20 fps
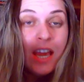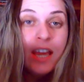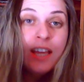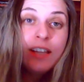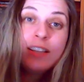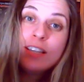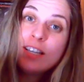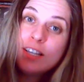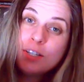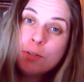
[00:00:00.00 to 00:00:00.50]

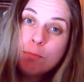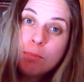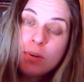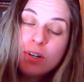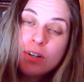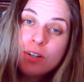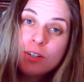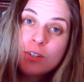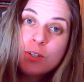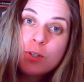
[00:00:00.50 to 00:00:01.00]
These
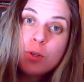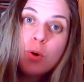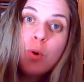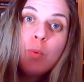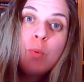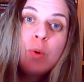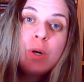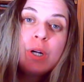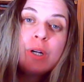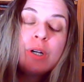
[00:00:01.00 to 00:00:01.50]
books
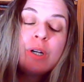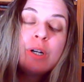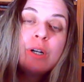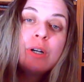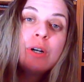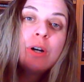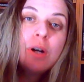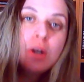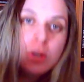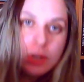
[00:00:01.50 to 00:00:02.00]
were
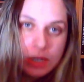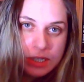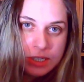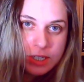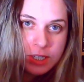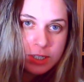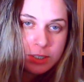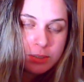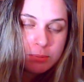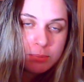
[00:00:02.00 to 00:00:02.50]

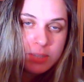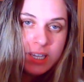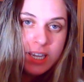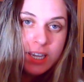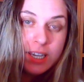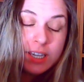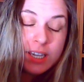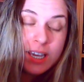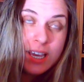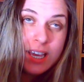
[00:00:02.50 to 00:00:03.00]
awesome,
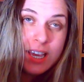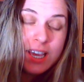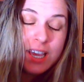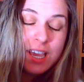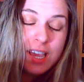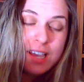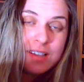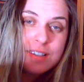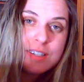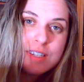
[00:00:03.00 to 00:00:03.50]

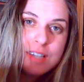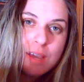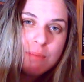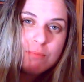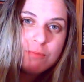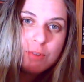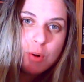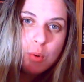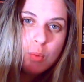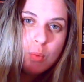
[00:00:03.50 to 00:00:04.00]
except
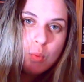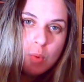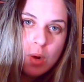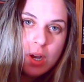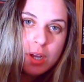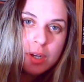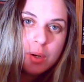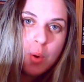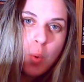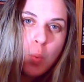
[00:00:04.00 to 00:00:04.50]
for
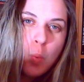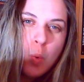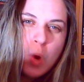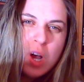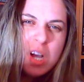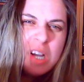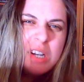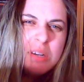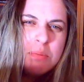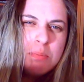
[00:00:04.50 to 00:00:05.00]
one.
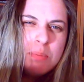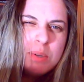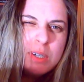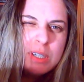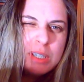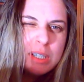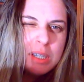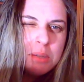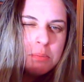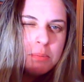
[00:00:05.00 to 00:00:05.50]
One
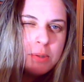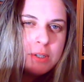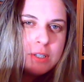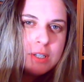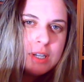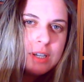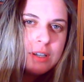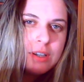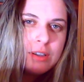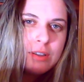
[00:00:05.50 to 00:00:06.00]
book in
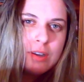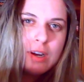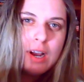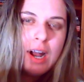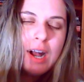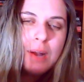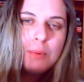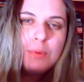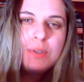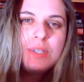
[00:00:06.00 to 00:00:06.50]
particular,
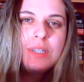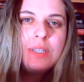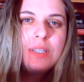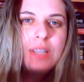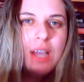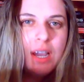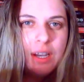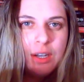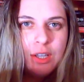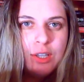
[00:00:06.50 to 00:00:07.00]
I was
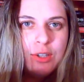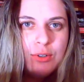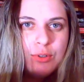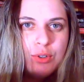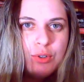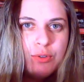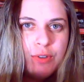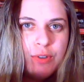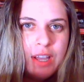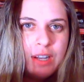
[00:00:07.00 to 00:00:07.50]
not a huge
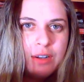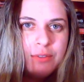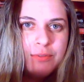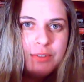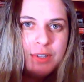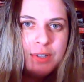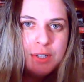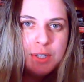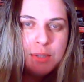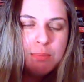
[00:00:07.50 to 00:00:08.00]
fan of
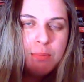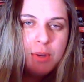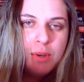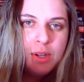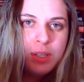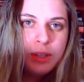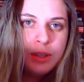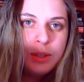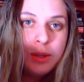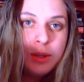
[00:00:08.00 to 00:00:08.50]
this
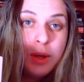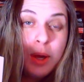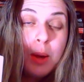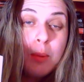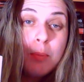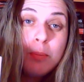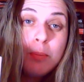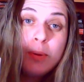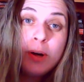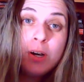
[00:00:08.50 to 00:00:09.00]
month,
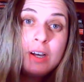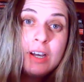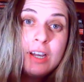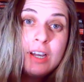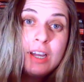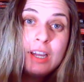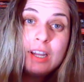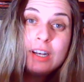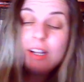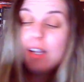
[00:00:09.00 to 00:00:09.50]

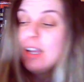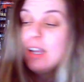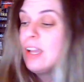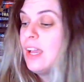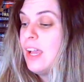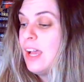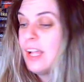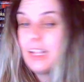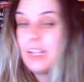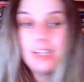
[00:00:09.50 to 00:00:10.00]
but
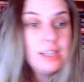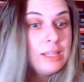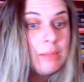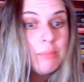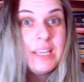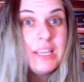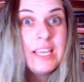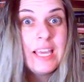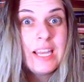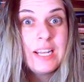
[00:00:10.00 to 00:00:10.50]
let me
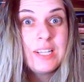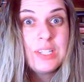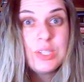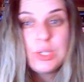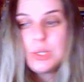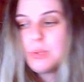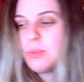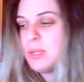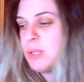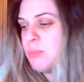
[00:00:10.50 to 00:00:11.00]
get
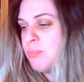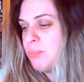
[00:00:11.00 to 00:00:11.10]
into it.